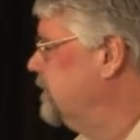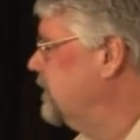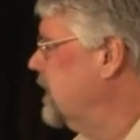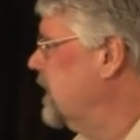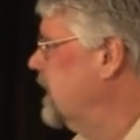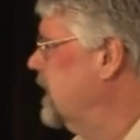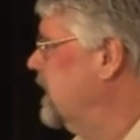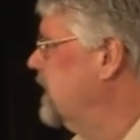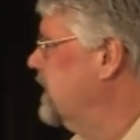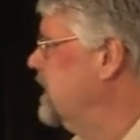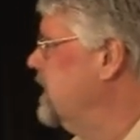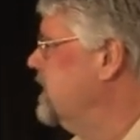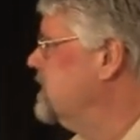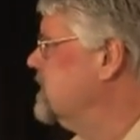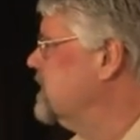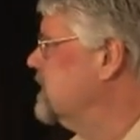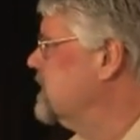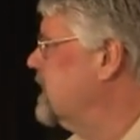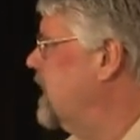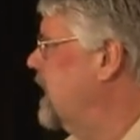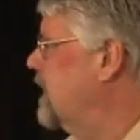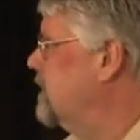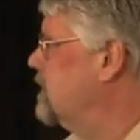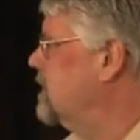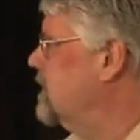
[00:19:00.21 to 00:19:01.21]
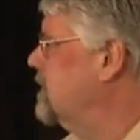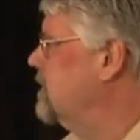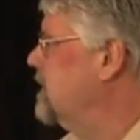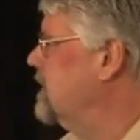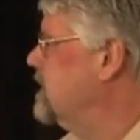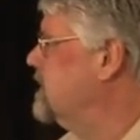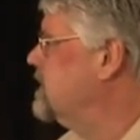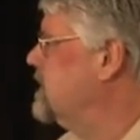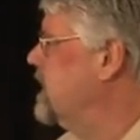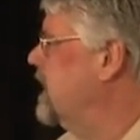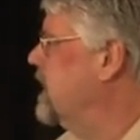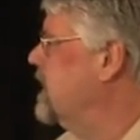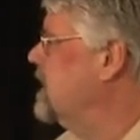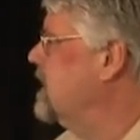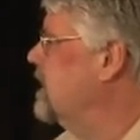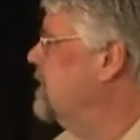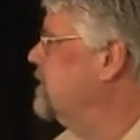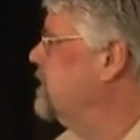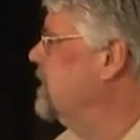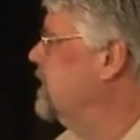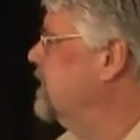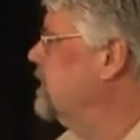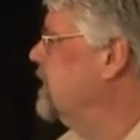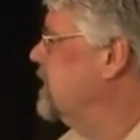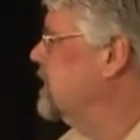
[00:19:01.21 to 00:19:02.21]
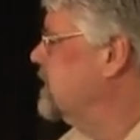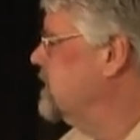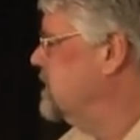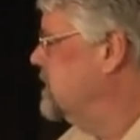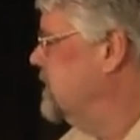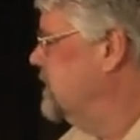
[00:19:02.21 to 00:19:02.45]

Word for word: Uh, these just happen to be stand-up units.